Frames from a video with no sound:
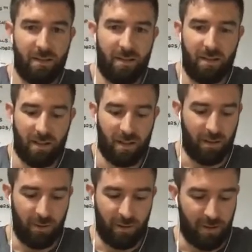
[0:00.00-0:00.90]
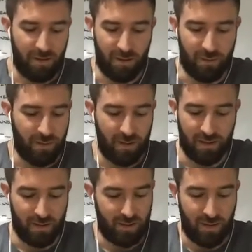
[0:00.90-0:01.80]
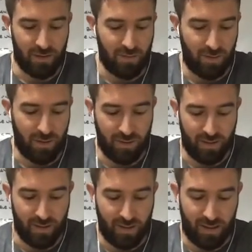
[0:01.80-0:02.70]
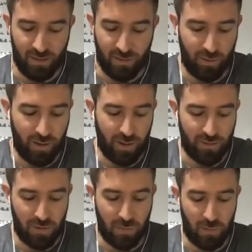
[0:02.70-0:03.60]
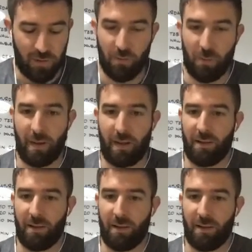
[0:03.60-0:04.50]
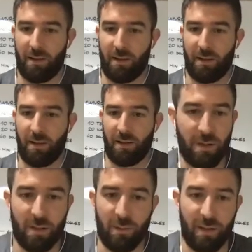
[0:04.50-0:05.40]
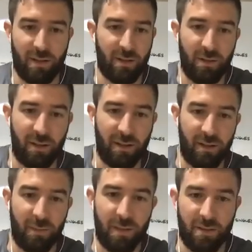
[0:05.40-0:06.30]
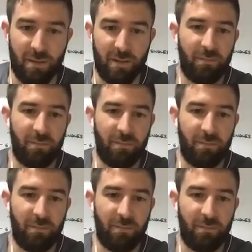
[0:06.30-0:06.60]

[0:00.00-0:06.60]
Yeah, I wrote those two things down as well. It's like, as few hurdles as possible, make it as enjoyable as possible. That's the only way you're going to commit to it.